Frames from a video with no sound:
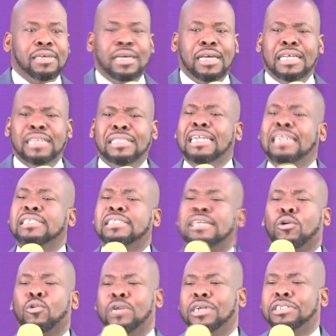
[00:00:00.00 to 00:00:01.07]
And that is the
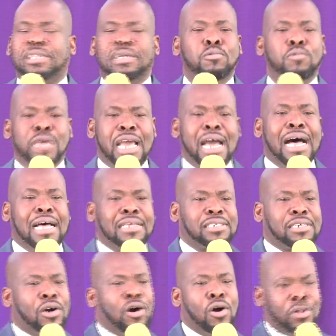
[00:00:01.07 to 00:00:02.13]
question we ask
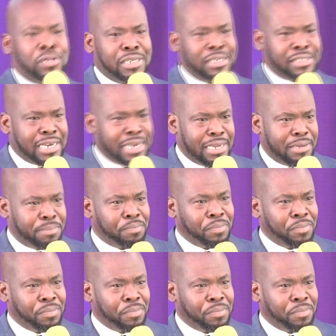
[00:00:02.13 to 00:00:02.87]
all the time.